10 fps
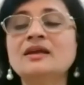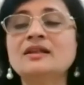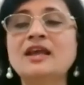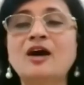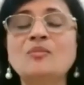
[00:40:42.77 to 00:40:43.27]

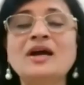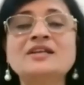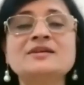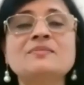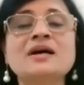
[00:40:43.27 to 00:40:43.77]
Now, my
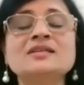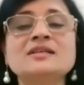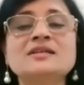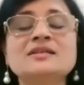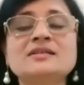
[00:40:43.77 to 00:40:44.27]
dear
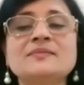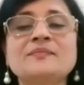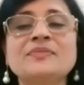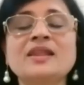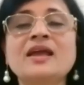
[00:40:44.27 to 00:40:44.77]
masters,
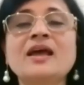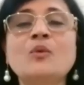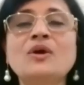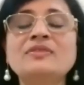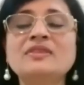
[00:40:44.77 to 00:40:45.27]
with